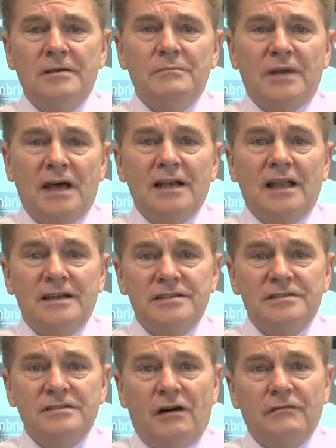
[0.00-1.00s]
But I'd like
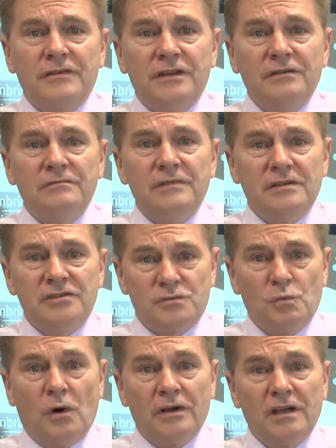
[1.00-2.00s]
to offer you
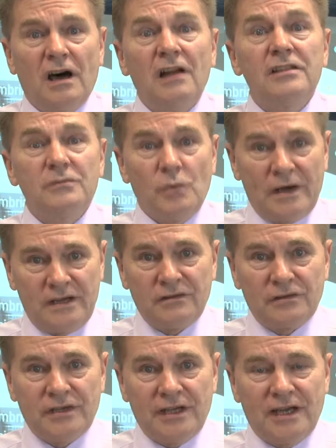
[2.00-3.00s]
just one other way of
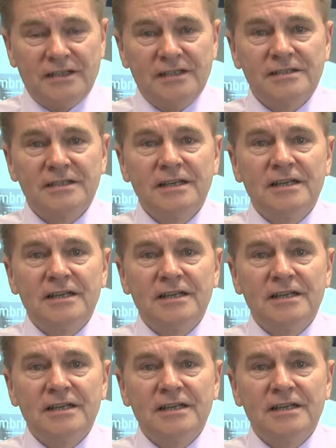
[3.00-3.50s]
looking at it,